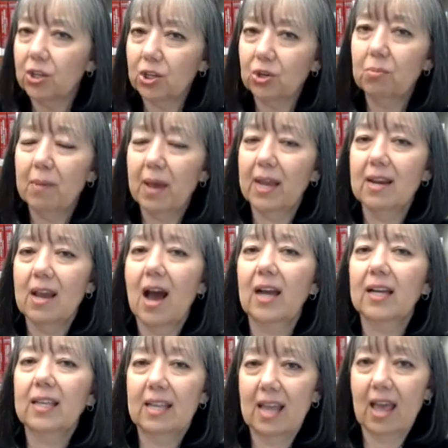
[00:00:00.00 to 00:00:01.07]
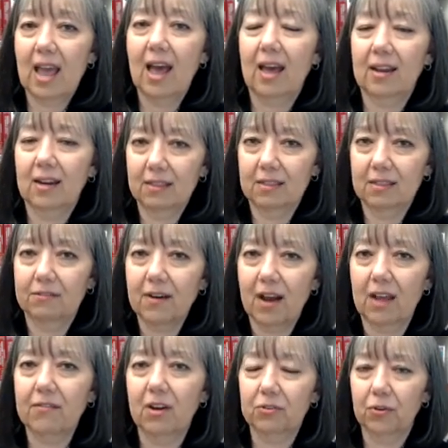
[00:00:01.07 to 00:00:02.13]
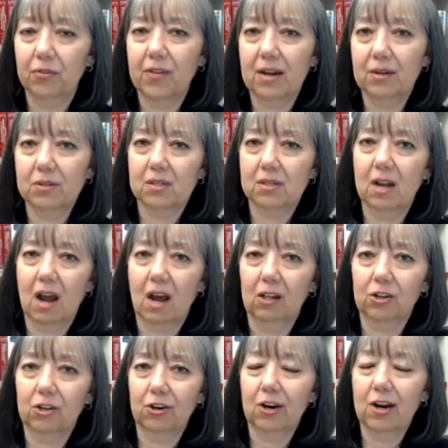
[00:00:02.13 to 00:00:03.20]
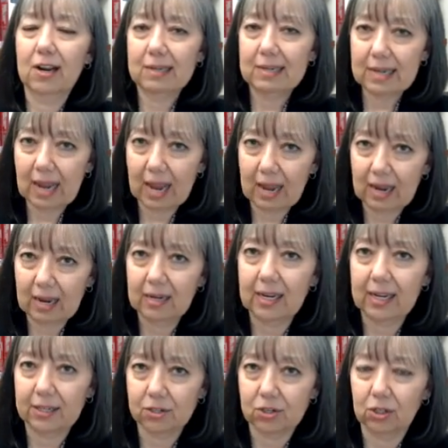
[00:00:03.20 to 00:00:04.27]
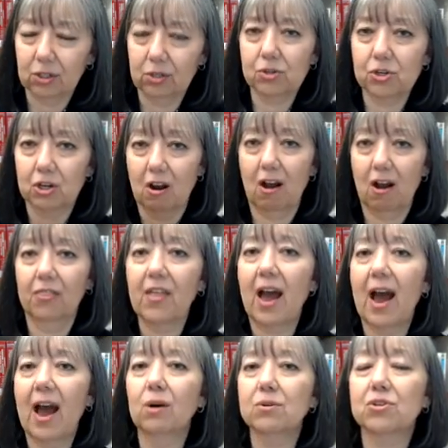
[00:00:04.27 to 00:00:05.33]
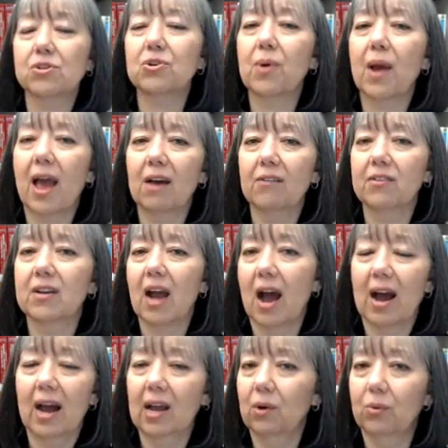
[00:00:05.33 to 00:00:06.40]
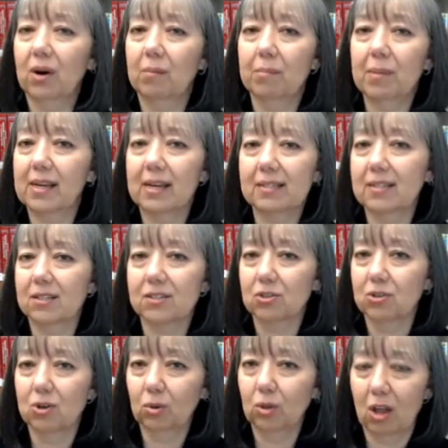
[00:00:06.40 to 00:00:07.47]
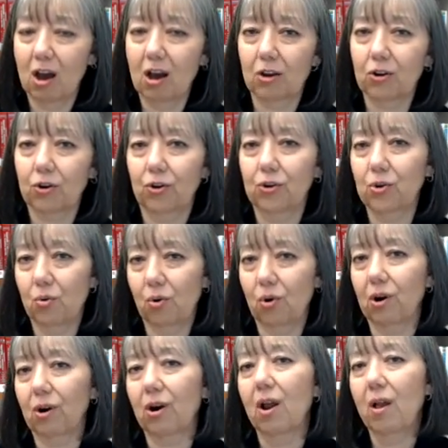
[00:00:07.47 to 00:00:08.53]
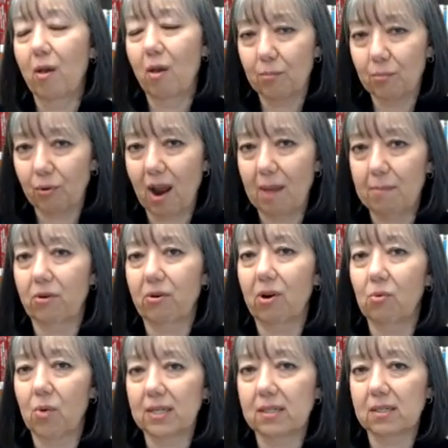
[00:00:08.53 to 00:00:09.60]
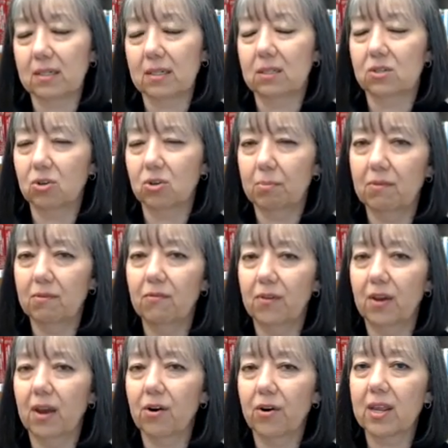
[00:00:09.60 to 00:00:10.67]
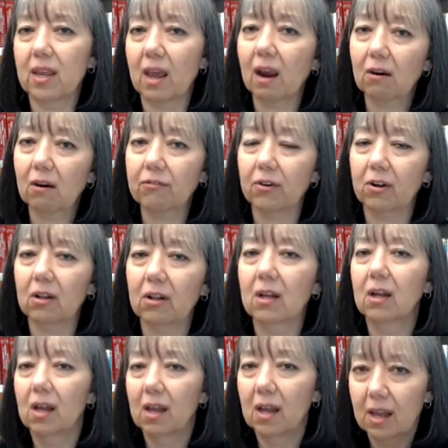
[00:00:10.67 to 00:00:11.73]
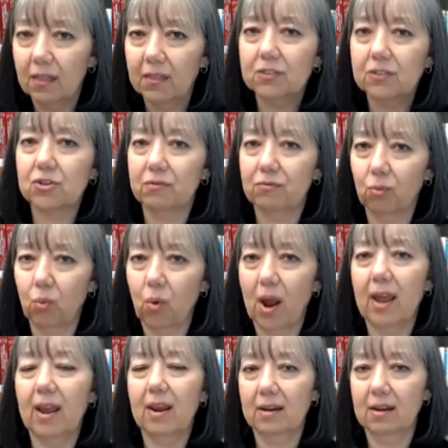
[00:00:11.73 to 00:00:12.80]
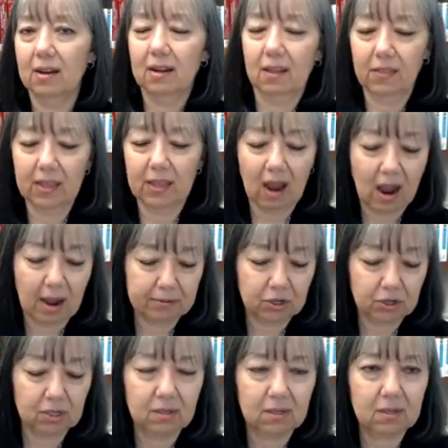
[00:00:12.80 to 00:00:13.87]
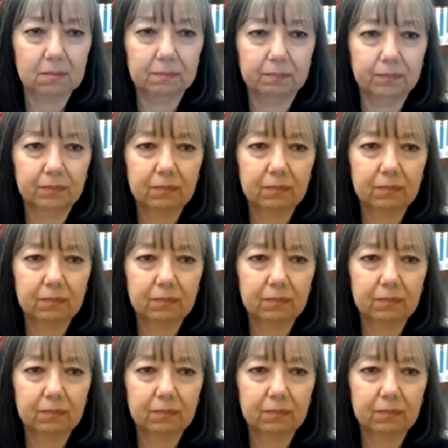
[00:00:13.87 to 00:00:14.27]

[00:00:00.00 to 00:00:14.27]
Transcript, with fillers: You may not get the $500,000 gain exclusion on the house you have in Iowa because it's no longer your primary residence. So be very careful that you've weighed the options.